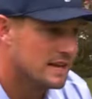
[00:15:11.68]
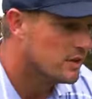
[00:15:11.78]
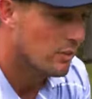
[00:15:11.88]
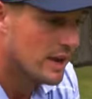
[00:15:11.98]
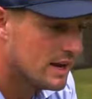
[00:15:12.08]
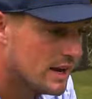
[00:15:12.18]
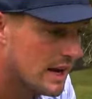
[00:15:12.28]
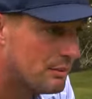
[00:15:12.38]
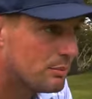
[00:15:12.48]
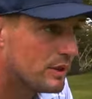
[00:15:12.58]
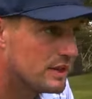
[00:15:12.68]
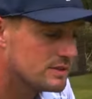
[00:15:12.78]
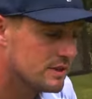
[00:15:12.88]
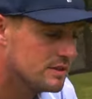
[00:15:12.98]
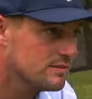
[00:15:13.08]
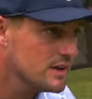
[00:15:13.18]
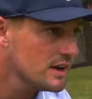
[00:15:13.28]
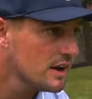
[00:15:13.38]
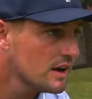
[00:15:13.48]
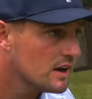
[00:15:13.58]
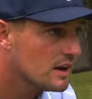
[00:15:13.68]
into the wind. I'm gonna play this 50 feet here.